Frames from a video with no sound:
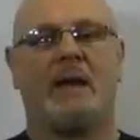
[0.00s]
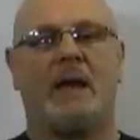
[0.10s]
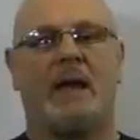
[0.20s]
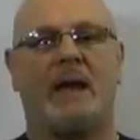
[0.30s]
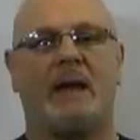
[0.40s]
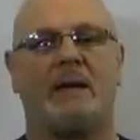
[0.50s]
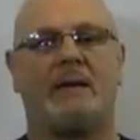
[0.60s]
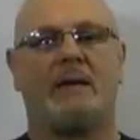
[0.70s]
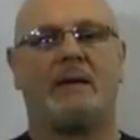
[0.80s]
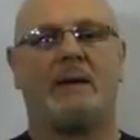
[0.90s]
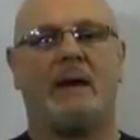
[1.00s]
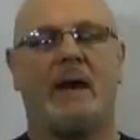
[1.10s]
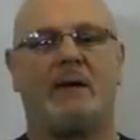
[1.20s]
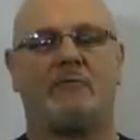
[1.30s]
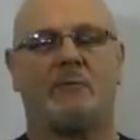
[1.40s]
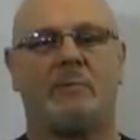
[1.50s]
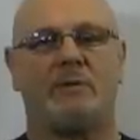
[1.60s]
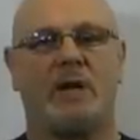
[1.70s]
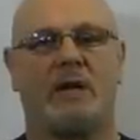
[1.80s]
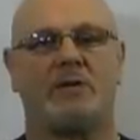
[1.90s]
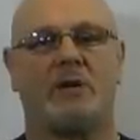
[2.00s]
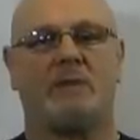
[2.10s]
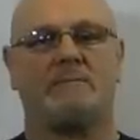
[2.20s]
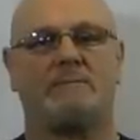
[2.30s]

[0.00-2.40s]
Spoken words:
and astral projection.